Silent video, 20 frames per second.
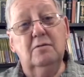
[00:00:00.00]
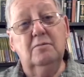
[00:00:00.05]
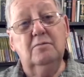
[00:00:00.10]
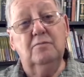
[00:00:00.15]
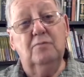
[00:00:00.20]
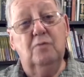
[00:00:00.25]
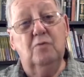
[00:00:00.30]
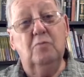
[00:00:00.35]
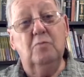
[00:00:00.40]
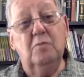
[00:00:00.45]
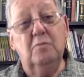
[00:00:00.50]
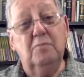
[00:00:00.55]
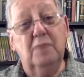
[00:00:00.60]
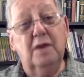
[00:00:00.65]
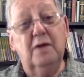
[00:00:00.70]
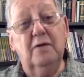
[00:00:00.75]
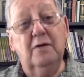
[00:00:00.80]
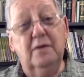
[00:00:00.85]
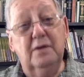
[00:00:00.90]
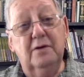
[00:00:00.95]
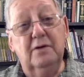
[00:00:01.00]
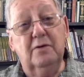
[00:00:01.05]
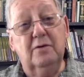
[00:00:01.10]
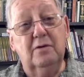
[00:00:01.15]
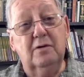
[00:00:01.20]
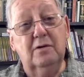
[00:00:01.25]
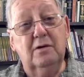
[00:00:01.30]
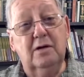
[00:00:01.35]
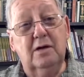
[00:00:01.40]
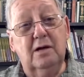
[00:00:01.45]
form a
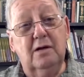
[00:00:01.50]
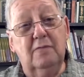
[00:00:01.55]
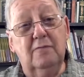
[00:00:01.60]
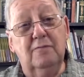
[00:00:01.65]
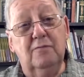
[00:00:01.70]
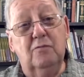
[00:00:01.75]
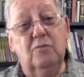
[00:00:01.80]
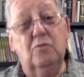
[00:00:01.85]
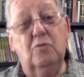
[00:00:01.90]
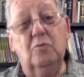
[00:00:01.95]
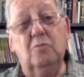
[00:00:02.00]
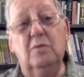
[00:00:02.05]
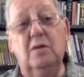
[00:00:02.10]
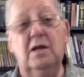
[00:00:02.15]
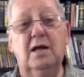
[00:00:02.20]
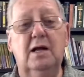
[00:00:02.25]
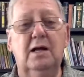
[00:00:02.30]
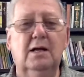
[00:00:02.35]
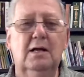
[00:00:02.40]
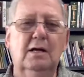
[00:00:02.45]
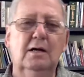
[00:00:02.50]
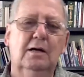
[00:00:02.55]
barrier and form a